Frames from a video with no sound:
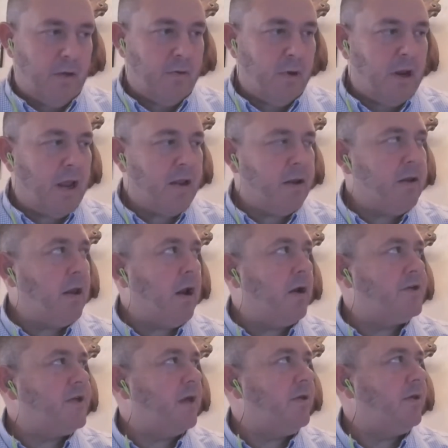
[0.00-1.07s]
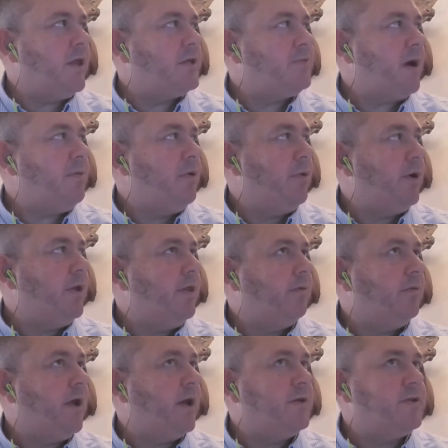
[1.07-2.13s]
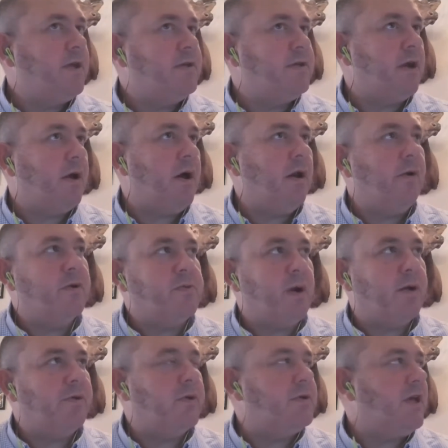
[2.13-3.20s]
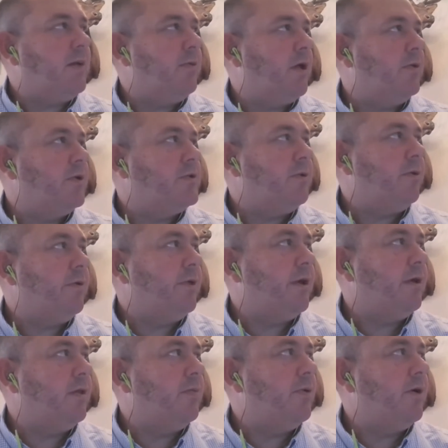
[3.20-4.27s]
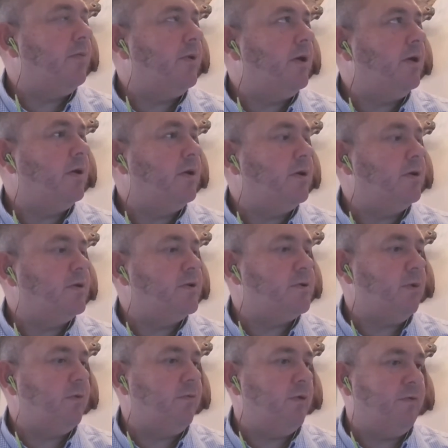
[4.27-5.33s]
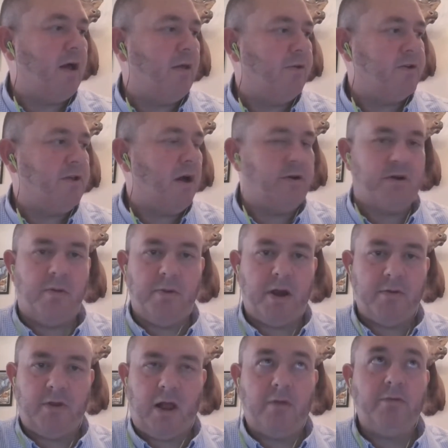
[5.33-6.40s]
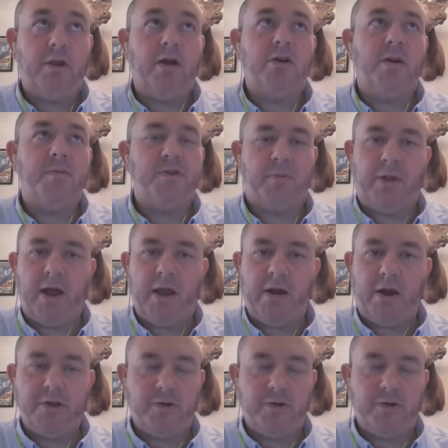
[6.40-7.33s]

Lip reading: Yeah. But, and honestly, I think that's probably one of the nice things that Conoco's brought to the table on this whole thing in the Permian is we've got this long-term supply